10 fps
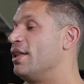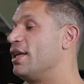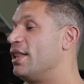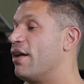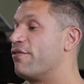
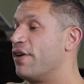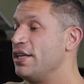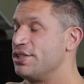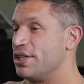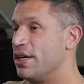Then that
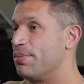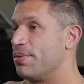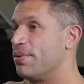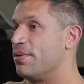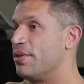friendship,
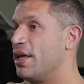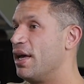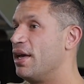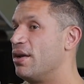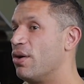
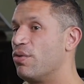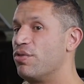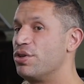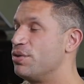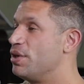then
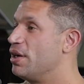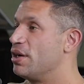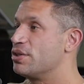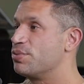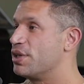over 2 years,